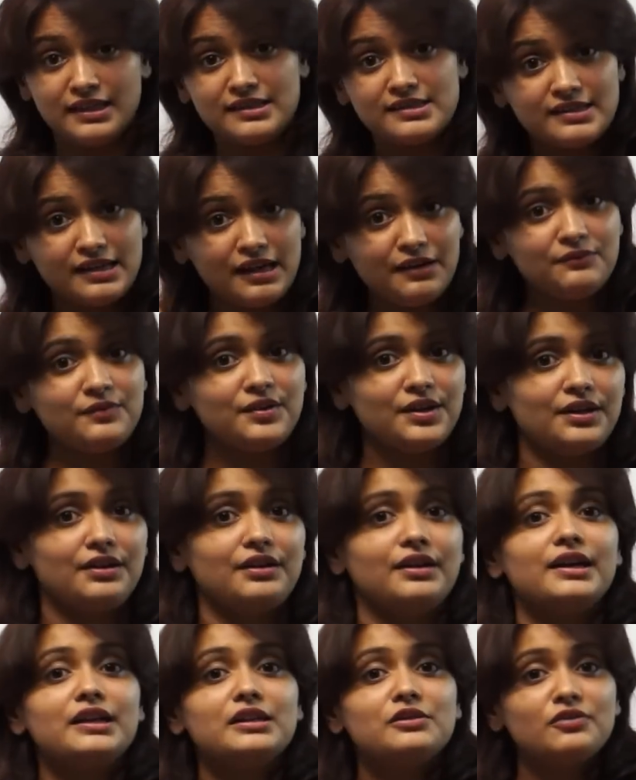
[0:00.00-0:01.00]
and
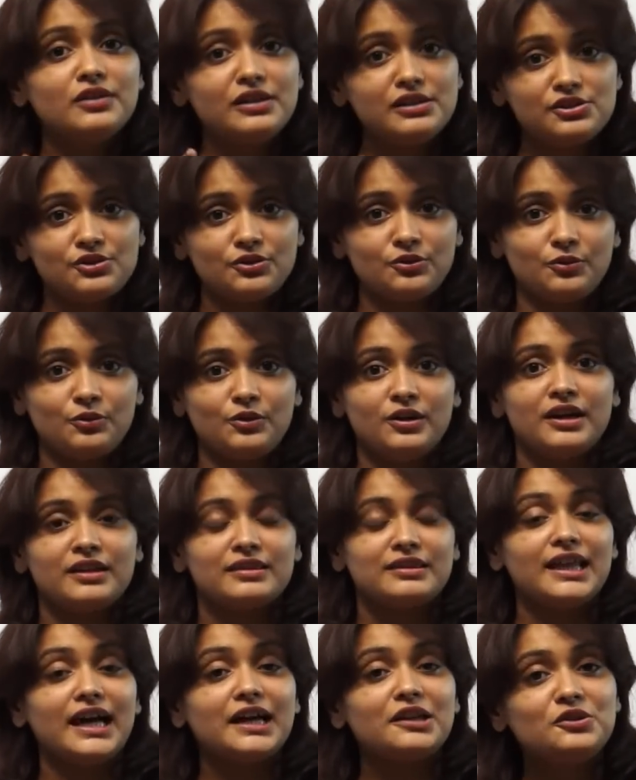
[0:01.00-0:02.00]
somewhere it will show
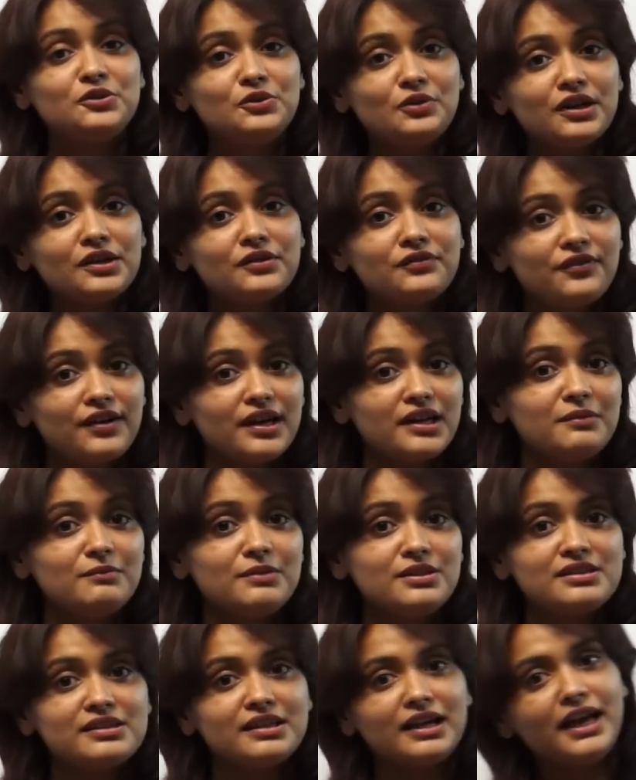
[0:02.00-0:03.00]
that you are very
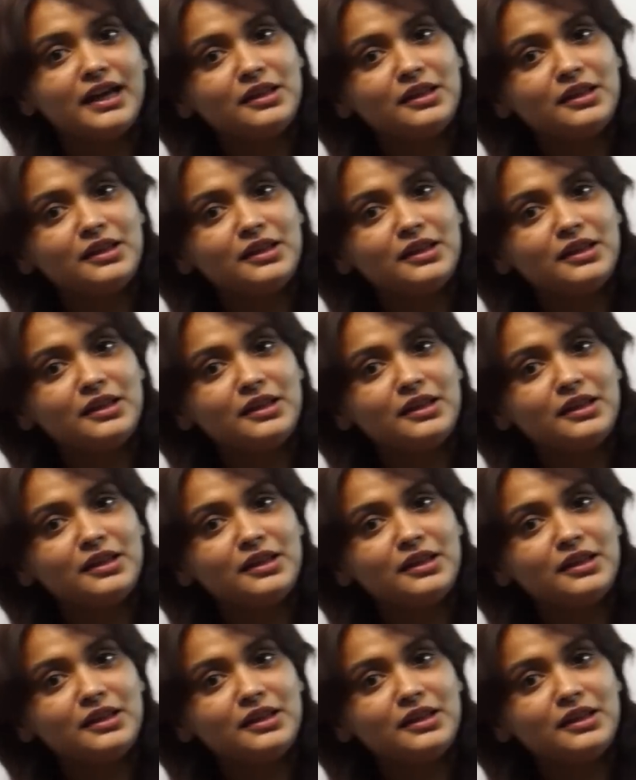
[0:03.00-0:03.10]
much